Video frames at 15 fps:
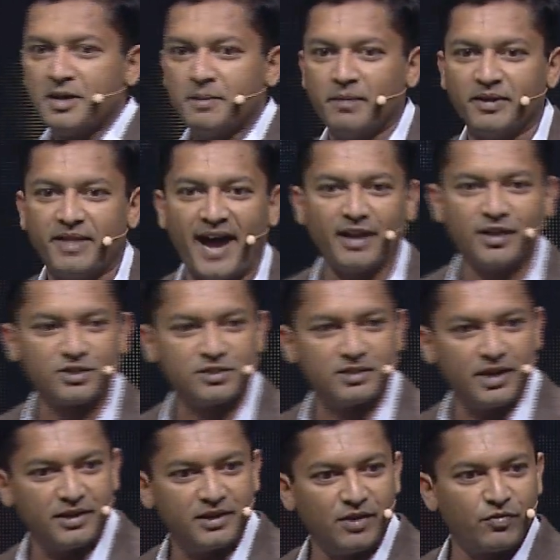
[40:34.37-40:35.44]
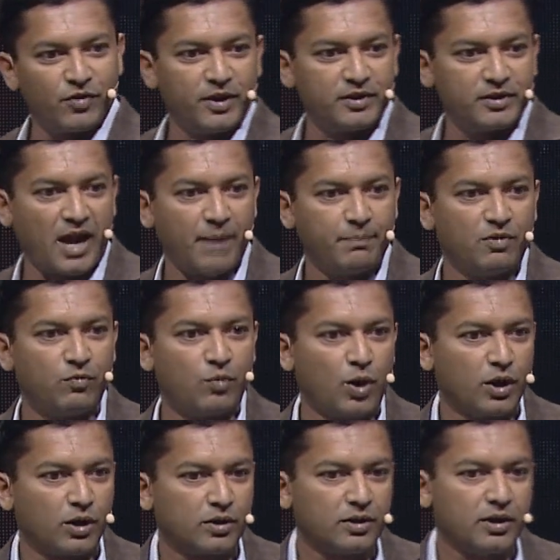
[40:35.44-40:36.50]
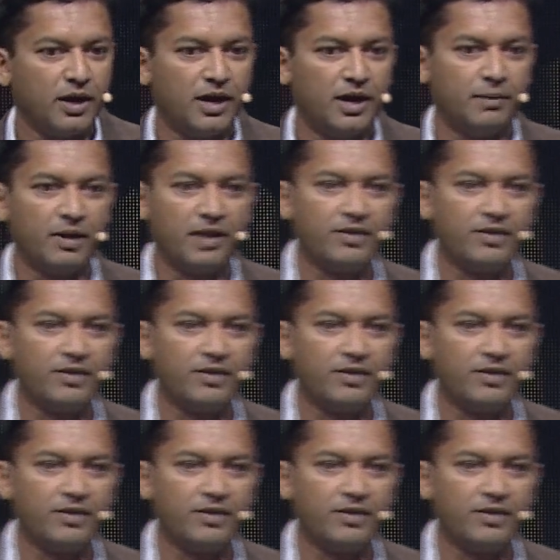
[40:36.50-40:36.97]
but that is a different type of work. And